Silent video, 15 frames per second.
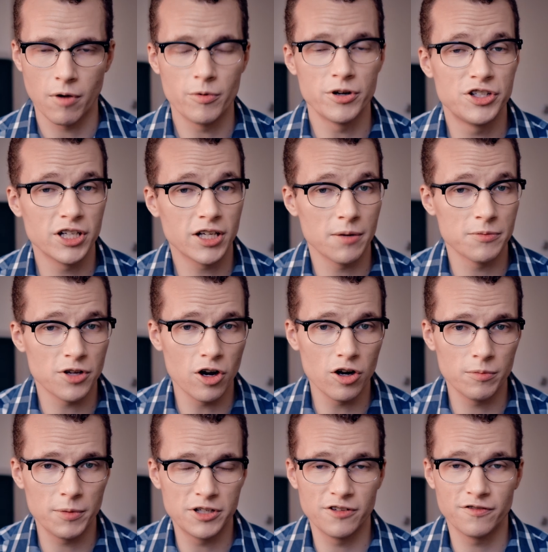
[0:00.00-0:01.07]
but when she comes
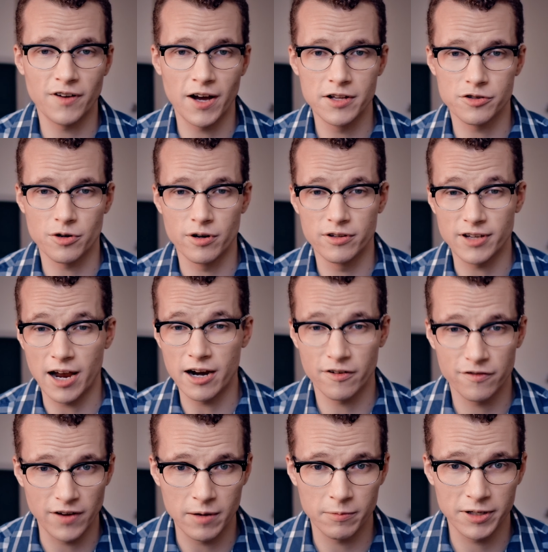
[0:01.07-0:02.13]
home and she finds her entire
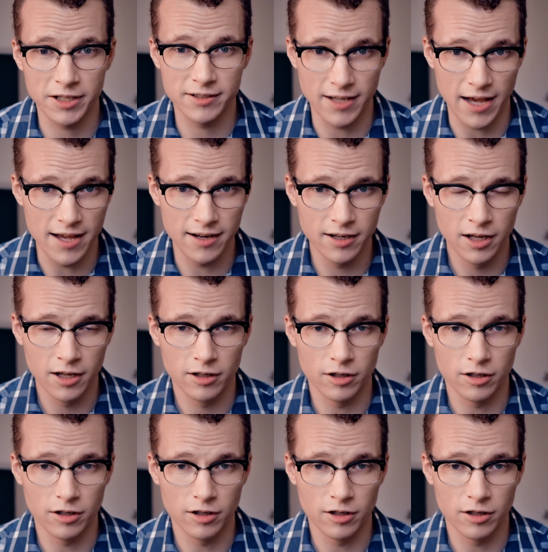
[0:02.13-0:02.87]
family dead,